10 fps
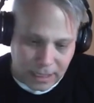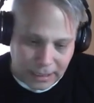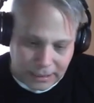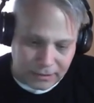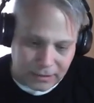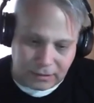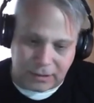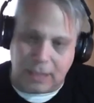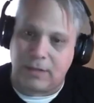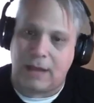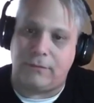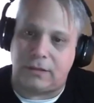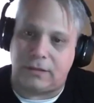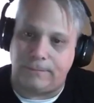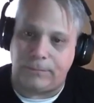it is on some
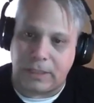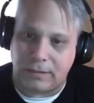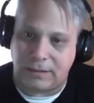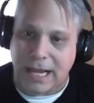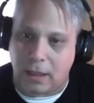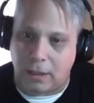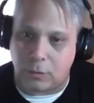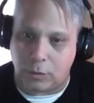levels sales.